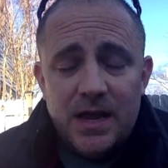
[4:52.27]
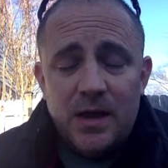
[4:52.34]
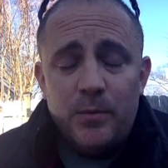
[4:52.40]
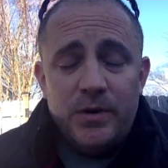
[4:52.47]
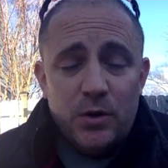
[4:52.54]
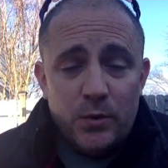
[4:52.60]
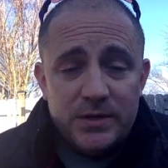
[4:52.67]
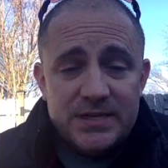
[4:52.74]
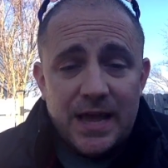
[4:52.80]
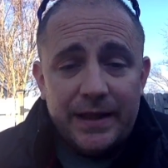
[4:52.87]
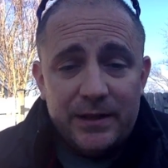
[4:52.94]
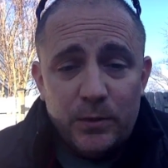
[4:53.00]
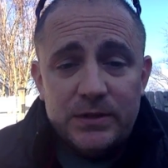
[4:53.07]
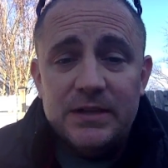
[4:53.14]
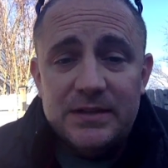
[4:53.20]
and we know
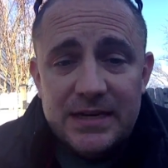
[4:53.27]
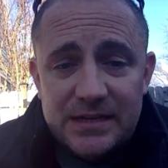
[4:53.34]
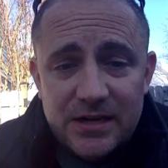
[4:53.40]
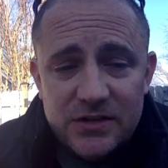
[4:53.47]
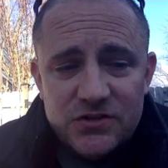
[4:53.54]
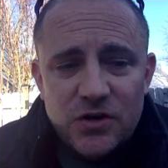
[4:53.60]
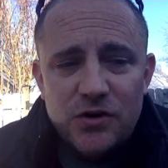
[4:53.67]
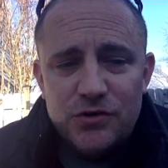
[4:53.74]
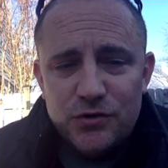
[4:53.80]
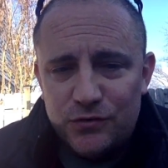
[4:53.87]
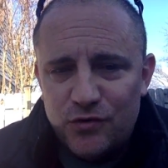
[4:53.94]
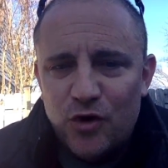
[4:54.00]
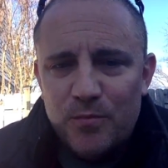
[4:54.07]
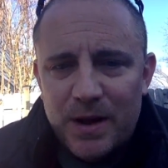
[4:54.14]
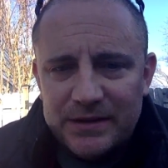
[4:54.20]
exactly what the details are. You'll
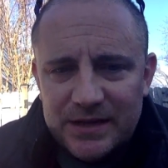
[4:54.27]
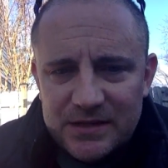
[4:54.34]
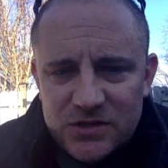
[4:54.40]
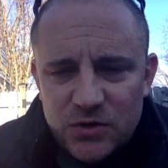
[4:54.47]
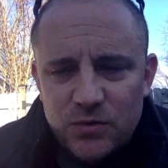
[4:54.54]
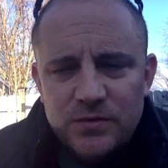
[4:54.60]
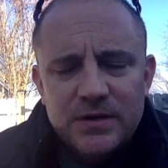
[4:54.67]
know about that